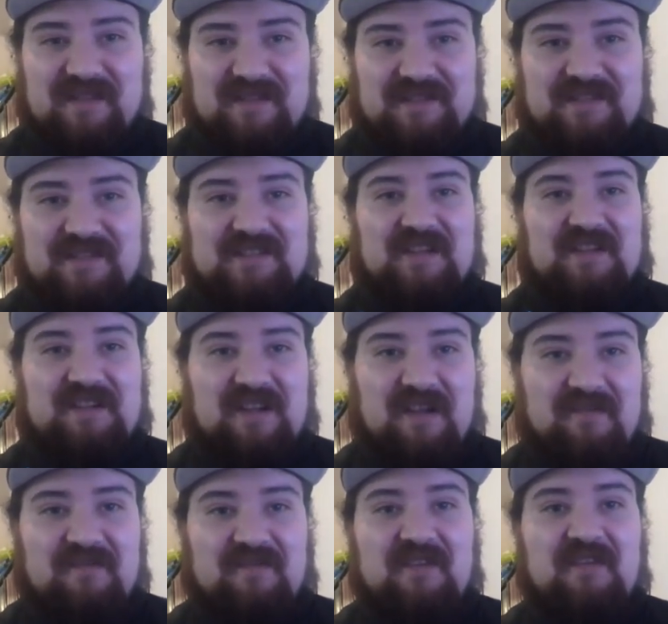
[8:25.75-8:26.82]
monster is going to
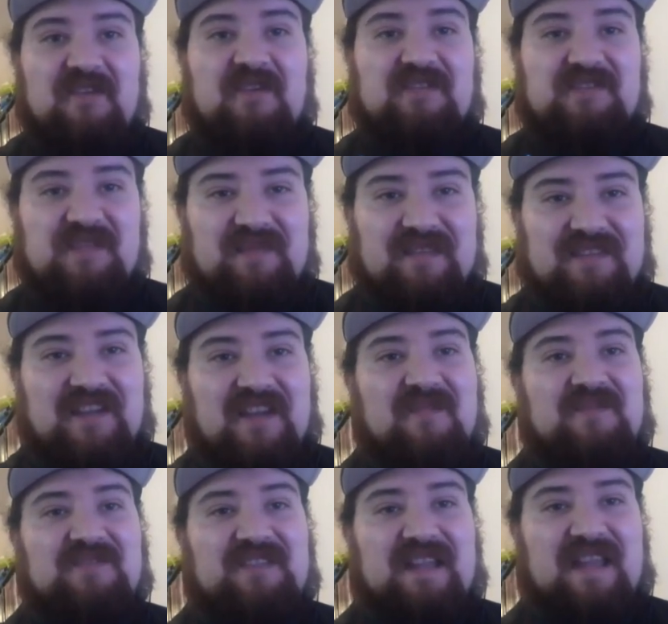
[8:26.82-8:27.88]
come for you or something
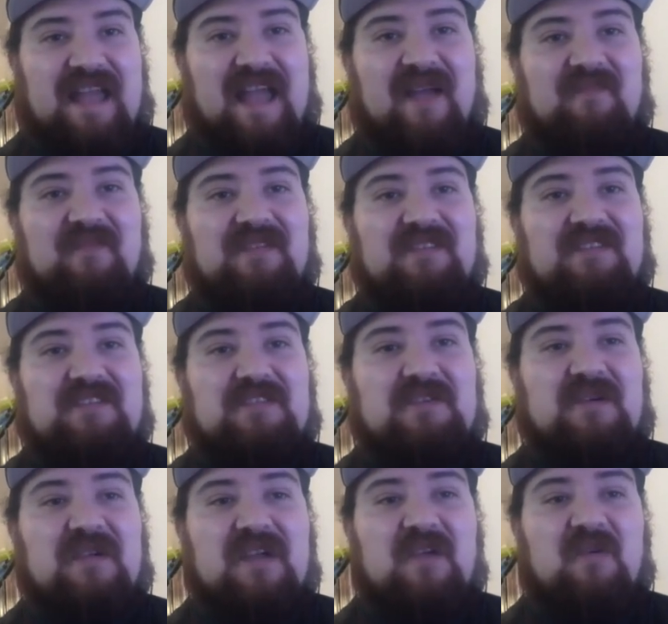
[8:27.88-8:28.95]
terrible is going to happen to
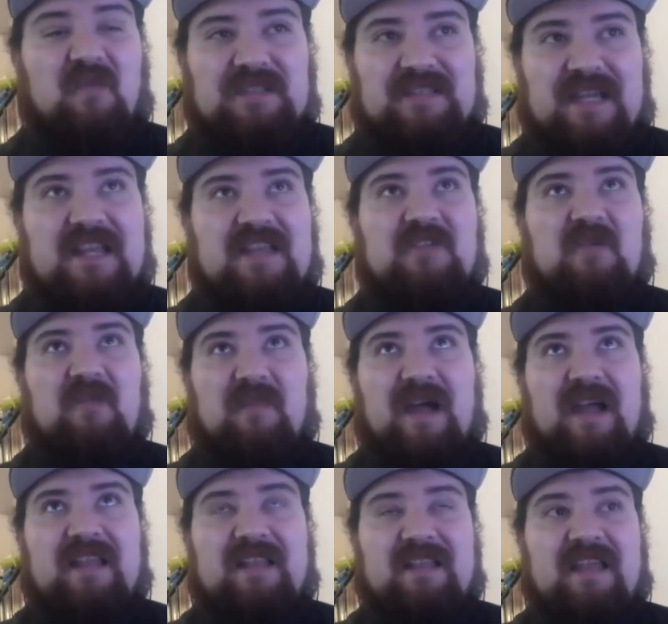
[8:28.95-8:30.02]
you was that in your
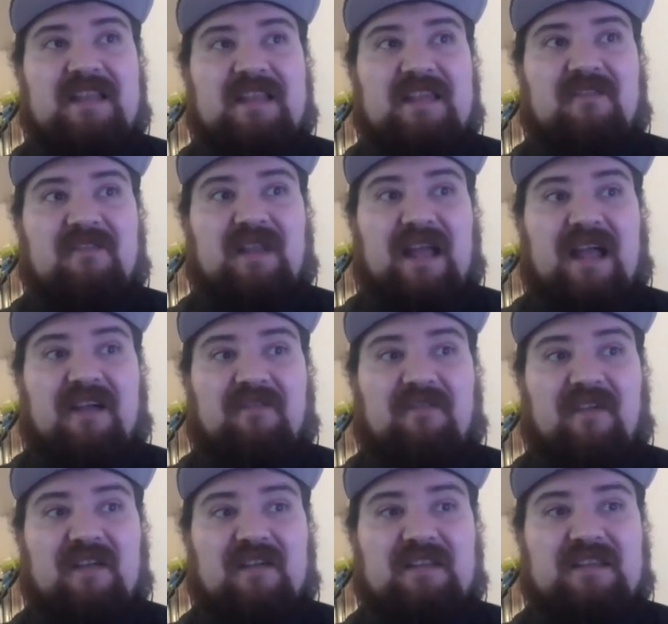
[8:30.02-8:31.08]
mind the idea of like how
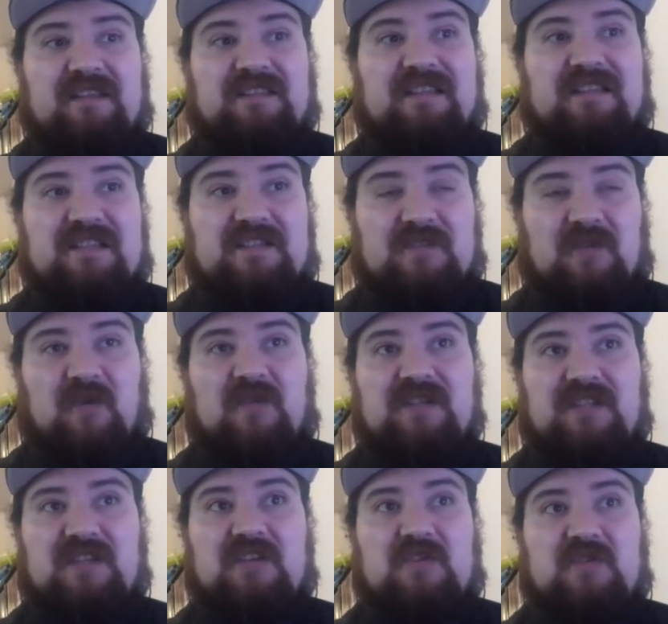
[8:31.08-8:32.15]
fairy tales and these
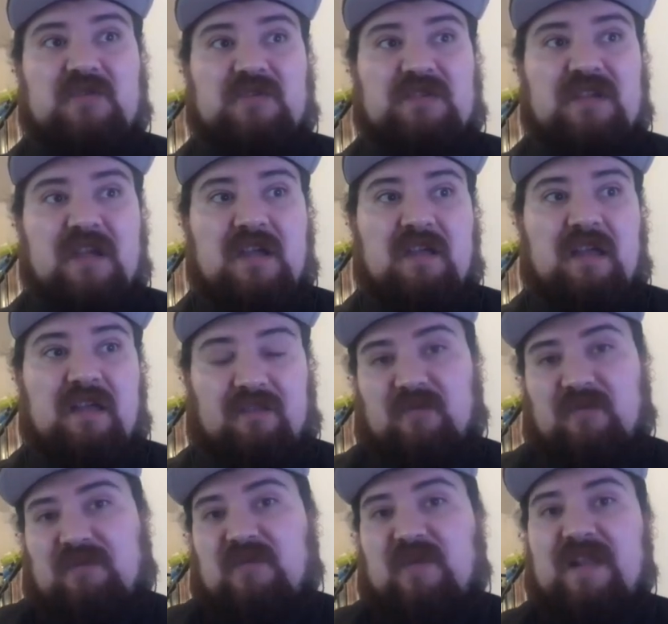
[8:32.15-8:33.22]
stories are used to
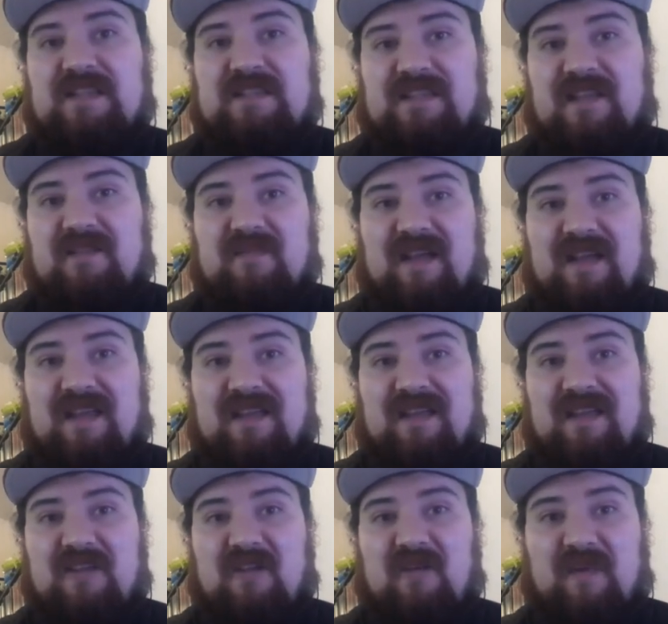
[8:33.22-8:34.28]
to an extent by
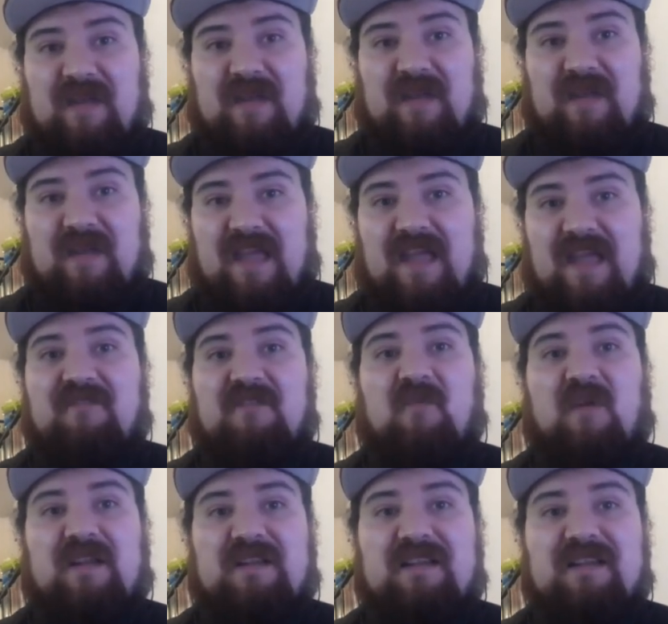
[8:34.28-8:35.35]
you know by everyone
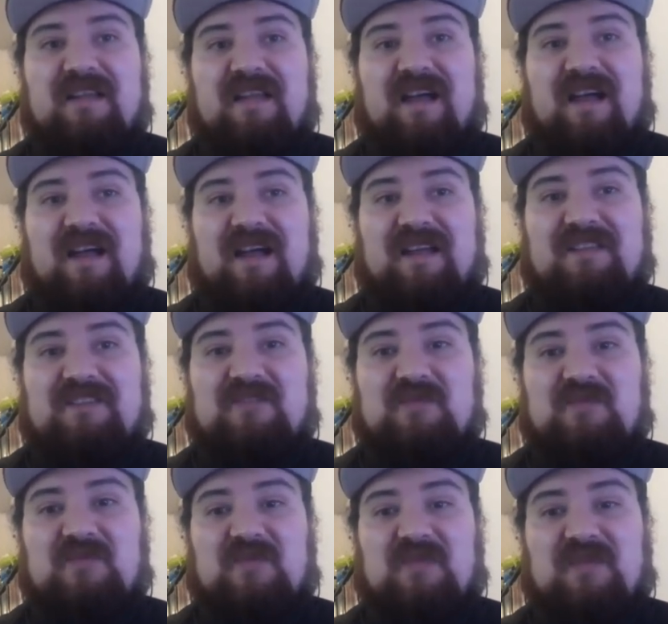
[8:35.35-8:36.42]
uh
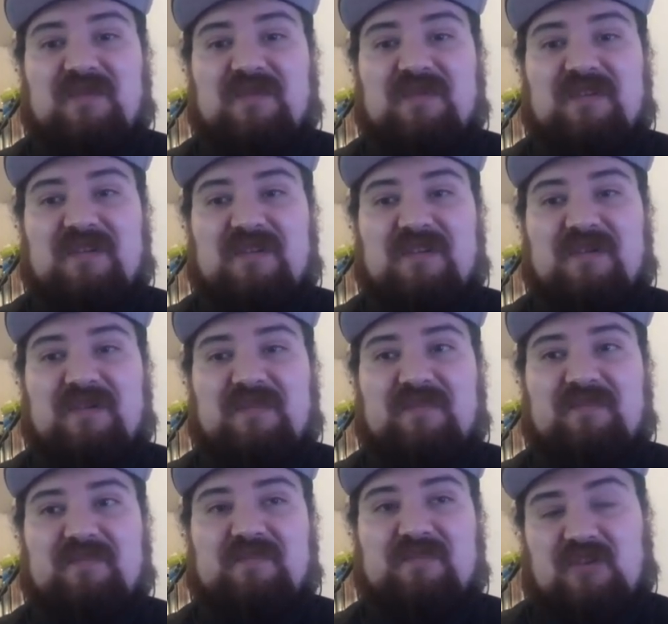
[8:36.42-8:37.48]
to you know
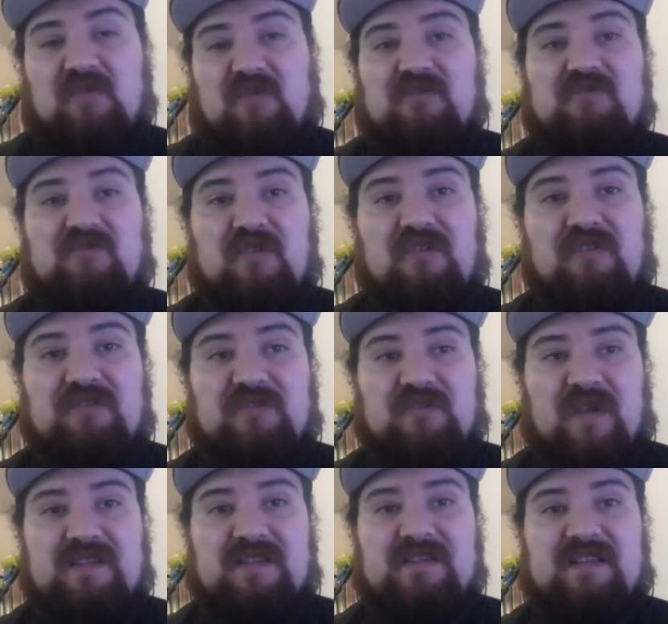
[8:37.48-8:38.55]
show control or to
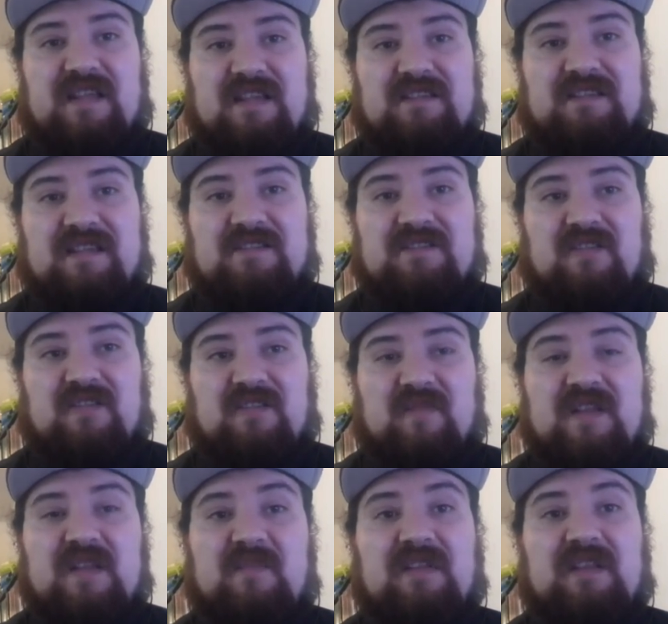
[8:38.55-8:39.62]
exercise that sort of
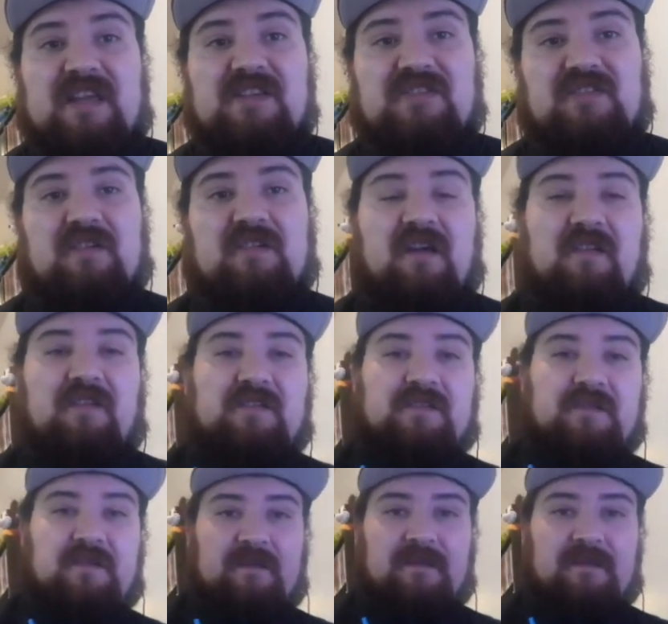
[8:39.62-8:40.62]
manipulation on others